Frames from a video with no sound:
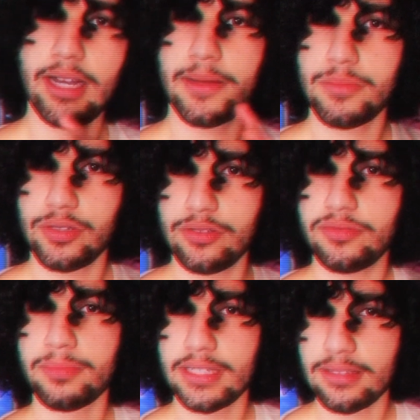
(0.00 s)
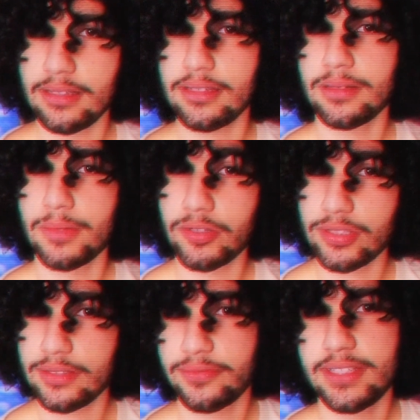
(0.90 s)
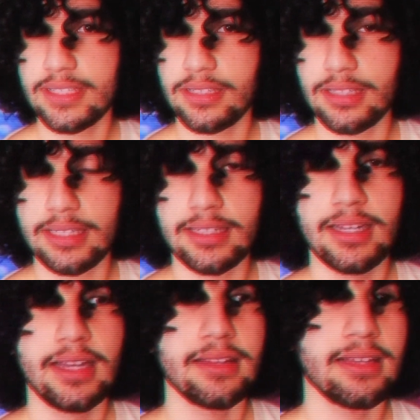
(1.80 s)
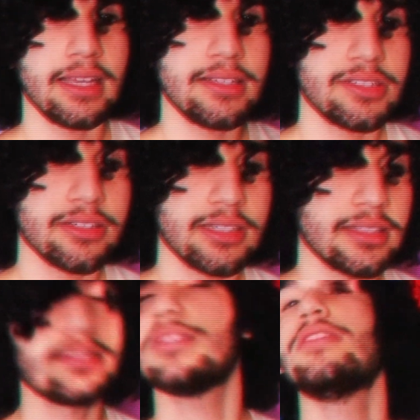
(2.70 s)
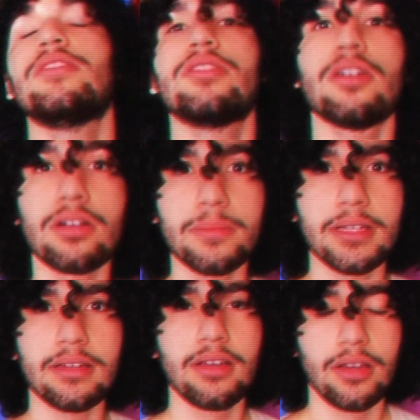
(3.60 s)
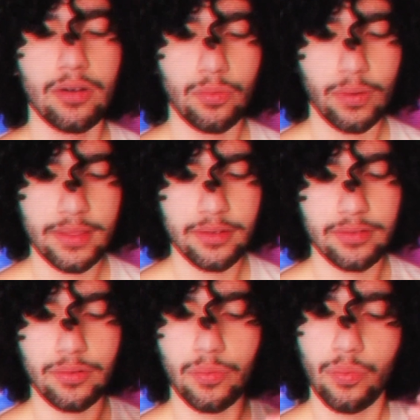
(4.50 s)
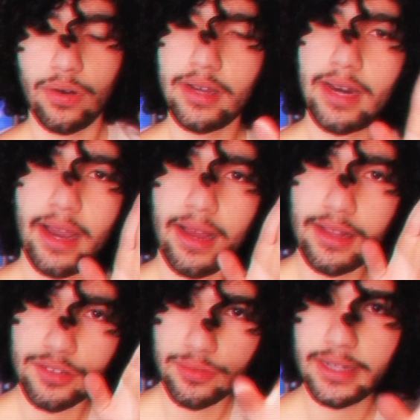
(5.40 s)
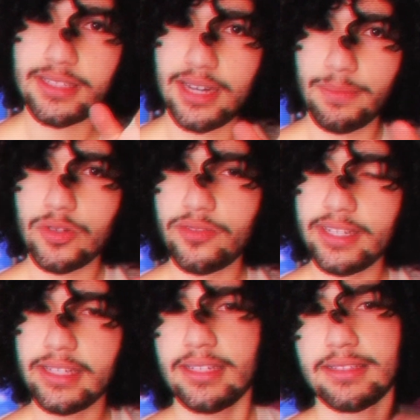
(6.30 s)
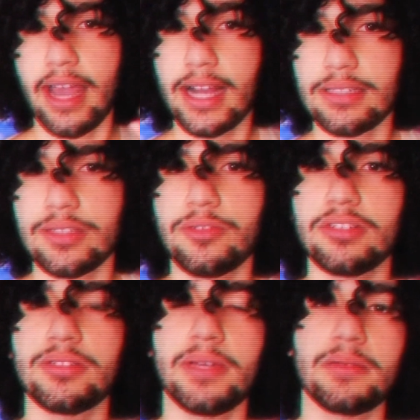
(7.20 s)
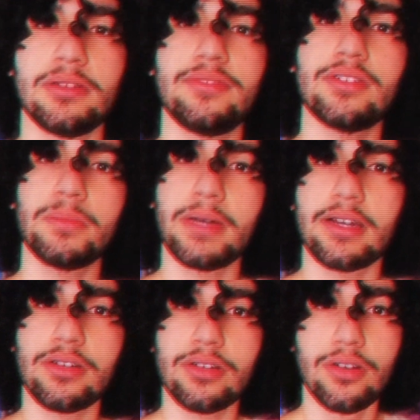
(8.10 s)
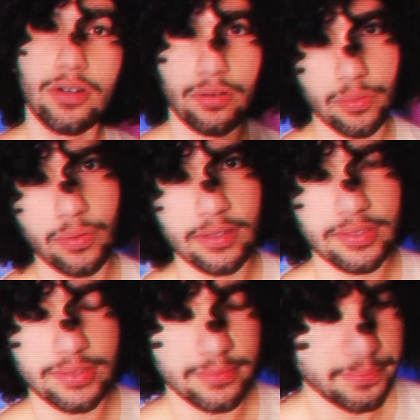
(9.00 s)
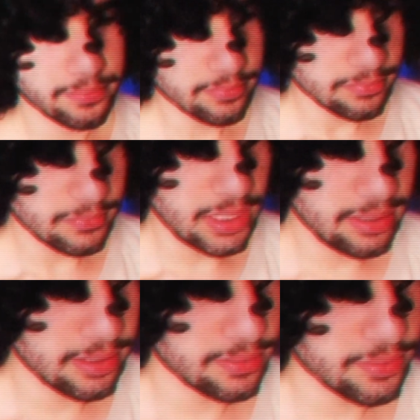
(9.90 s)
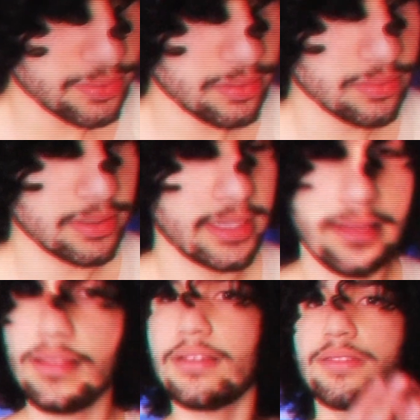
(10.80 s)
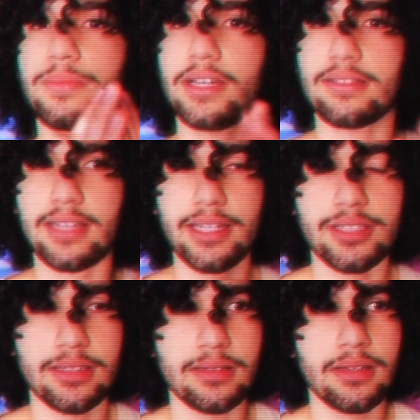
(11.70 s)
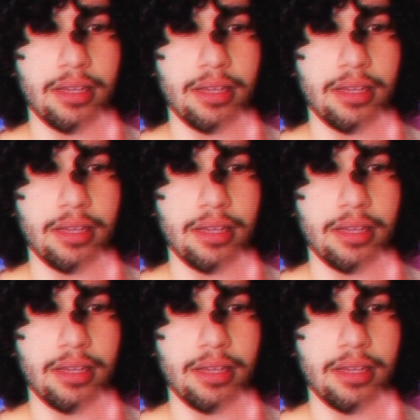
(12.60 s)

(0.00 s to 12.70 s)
I move mentally, emotionally, physically, the easier it is to determine whether what direction I'm moving in is actually going to make me feel better or worse. And so in this meditation,